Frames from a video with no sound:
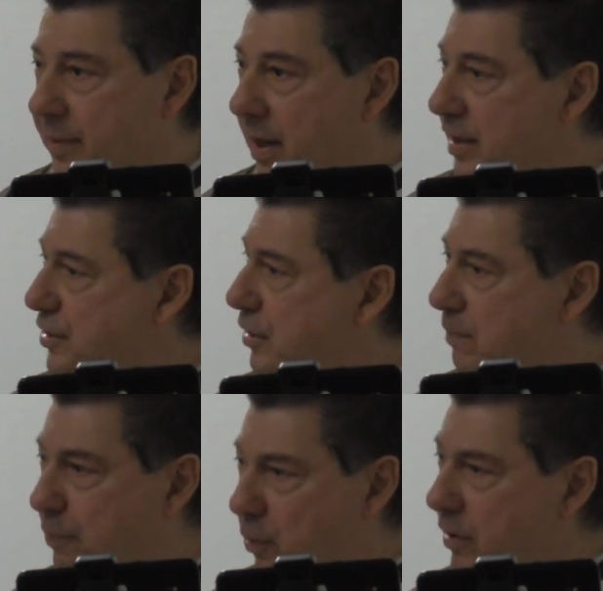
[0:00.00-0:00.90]
And it's
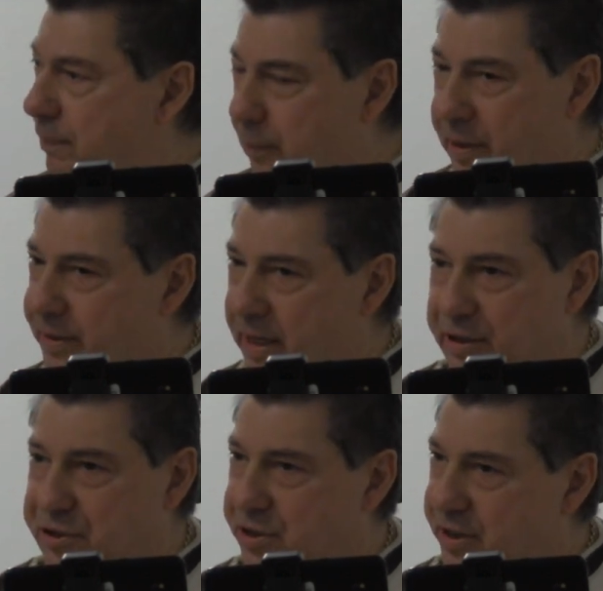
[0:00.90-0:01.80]
an important point that
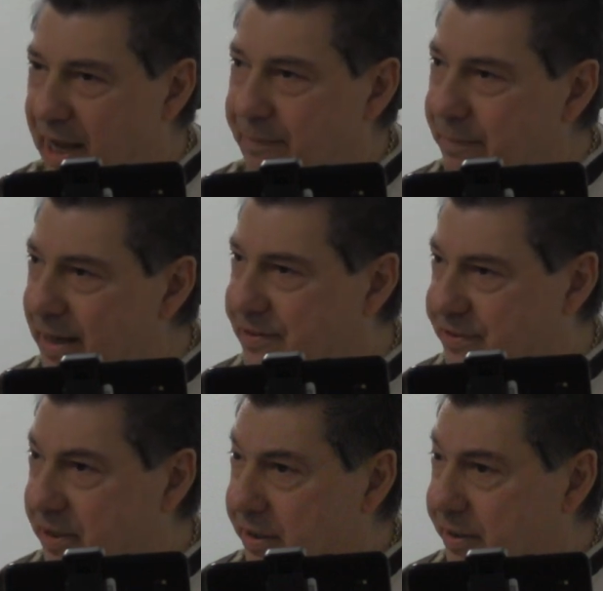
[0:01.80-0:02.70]
you should not
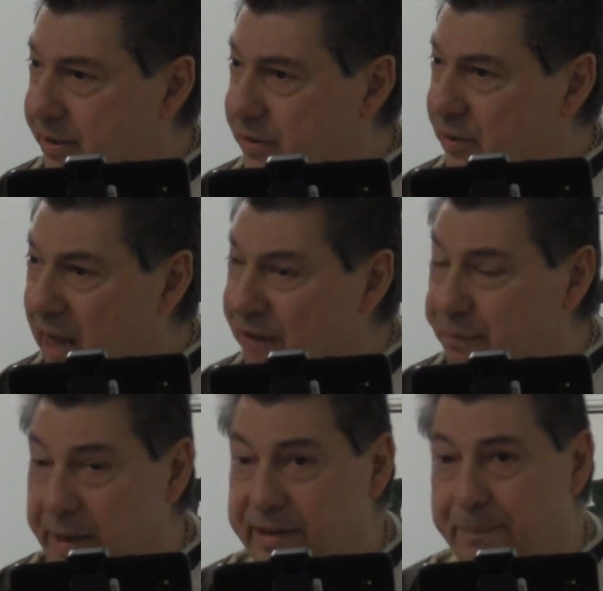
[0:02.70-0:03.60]
miss. Your
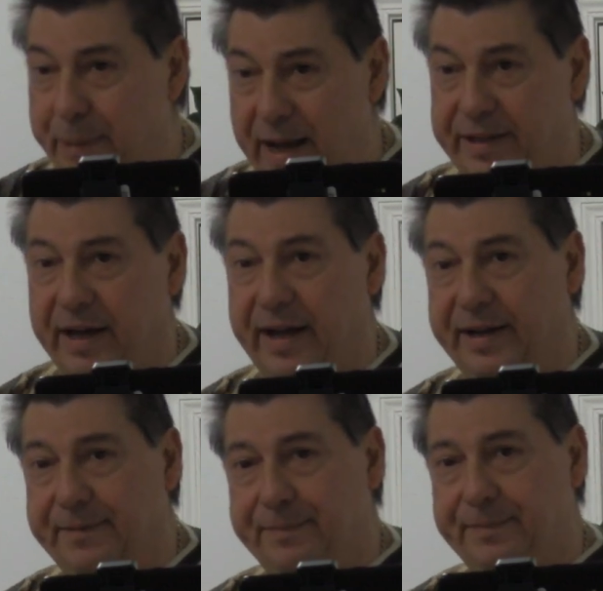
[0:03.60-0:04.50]
life may depend on
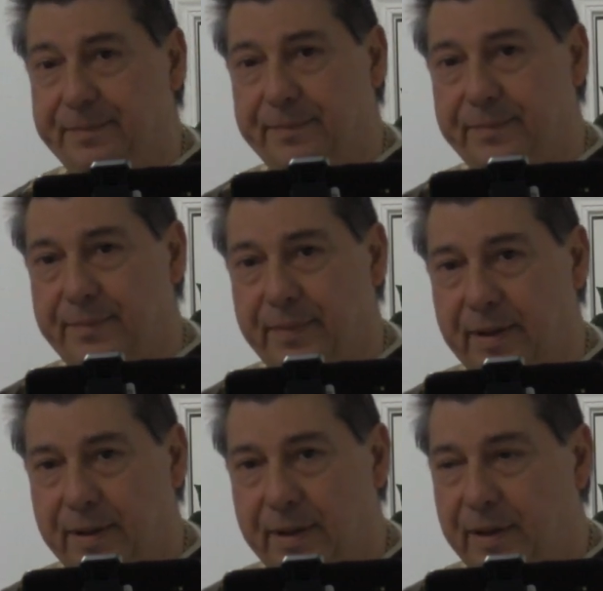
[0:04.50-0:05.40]
it.
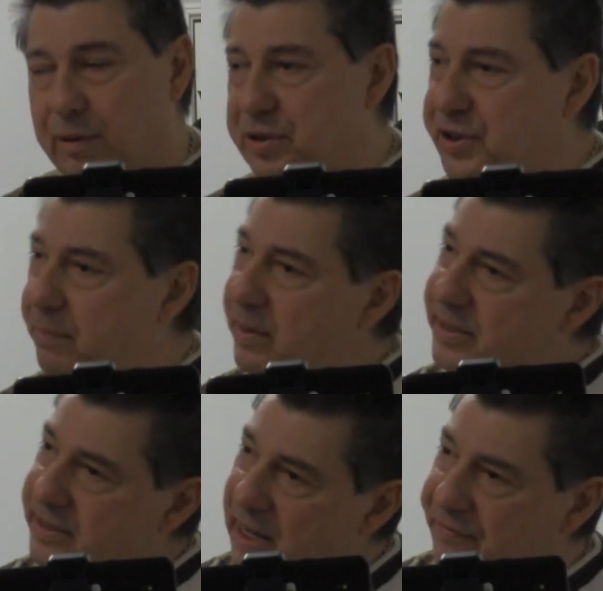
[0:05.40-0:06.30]
Or
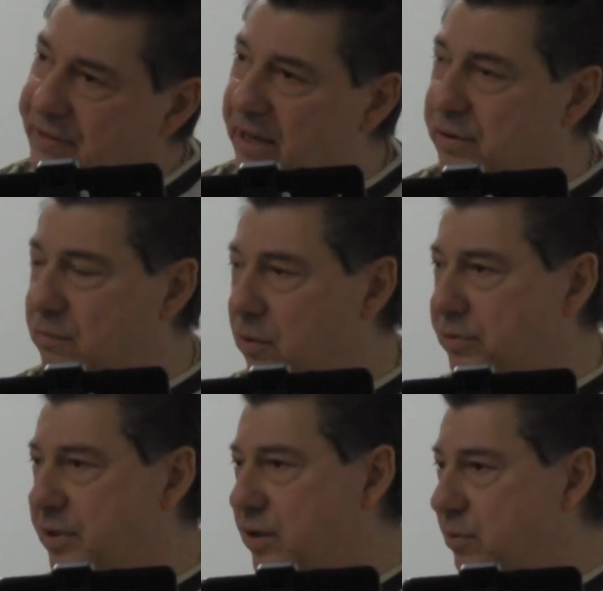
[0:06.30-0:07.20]
somebody's life down the
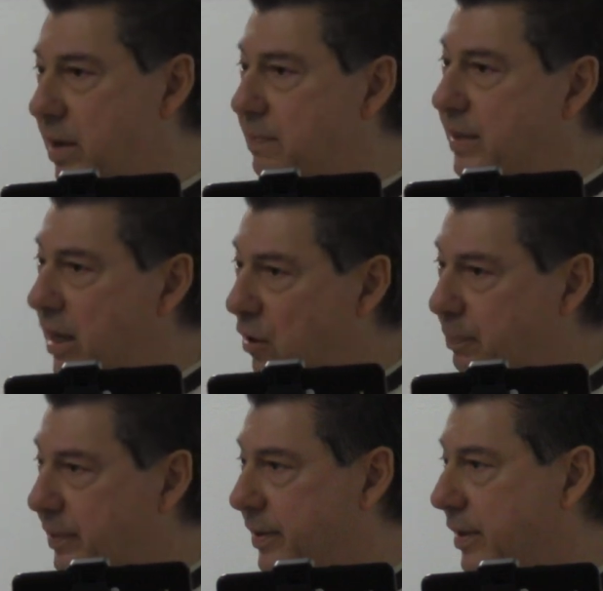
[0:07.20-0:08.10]
road that you may be
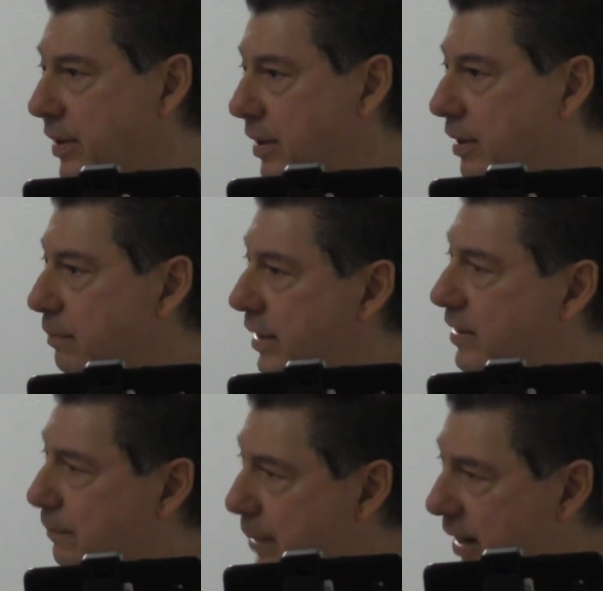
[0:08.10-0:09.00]
helping might
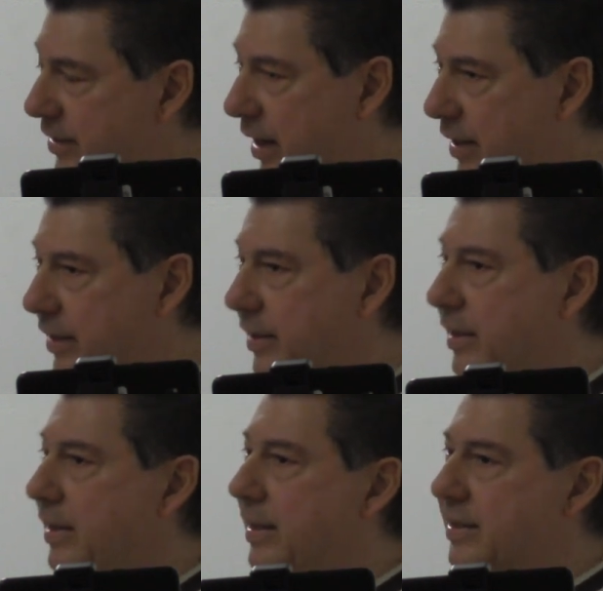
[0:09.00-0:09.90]
depend on it.
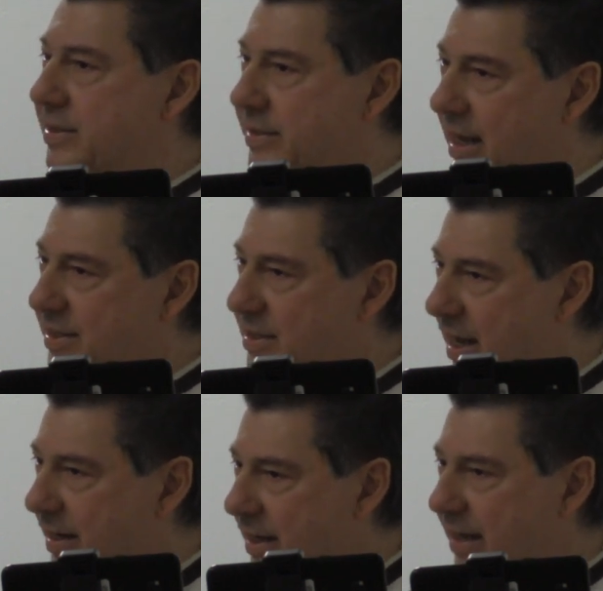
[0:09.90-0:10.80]
It's, that's
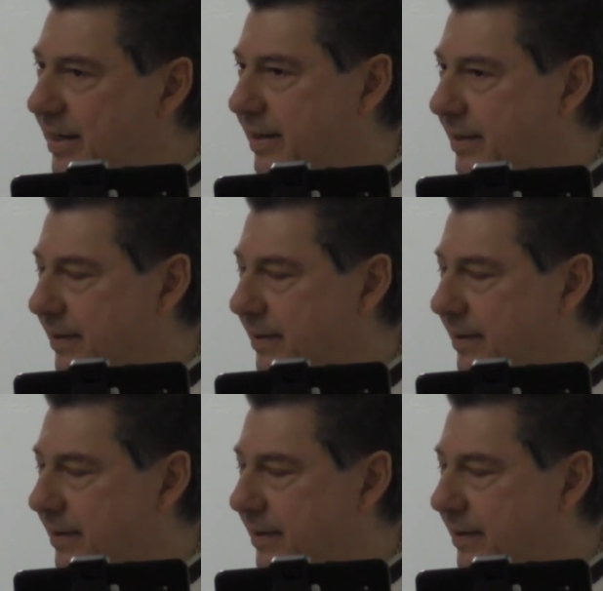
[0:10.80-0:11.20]
not it.